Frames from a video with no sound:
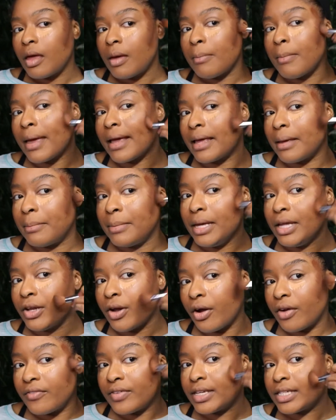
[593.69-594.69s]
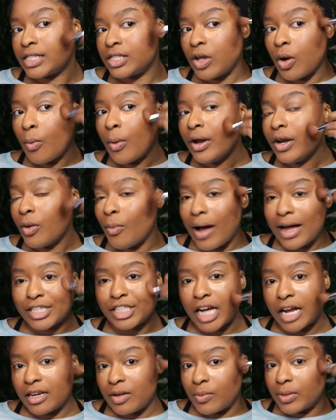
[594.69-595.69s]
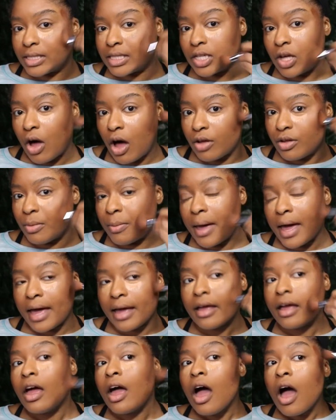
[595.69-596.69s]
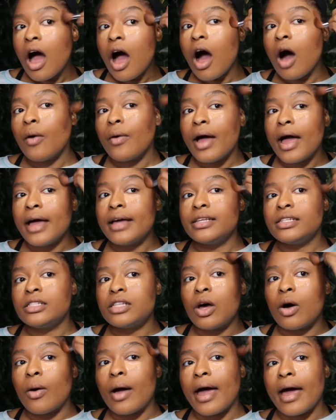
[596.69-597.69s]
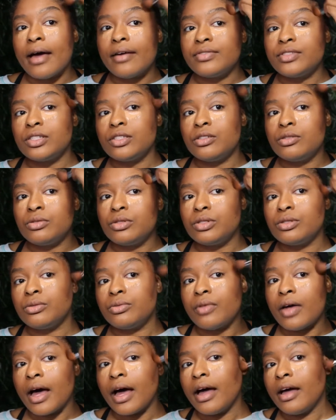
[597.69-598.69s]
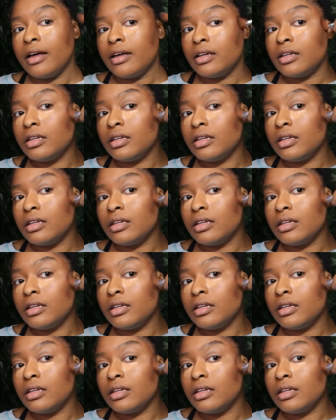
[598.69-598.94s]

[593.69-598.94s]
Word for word: Making me nervous. No wonder why Johnny wants to call you back. Okay, so after you do that,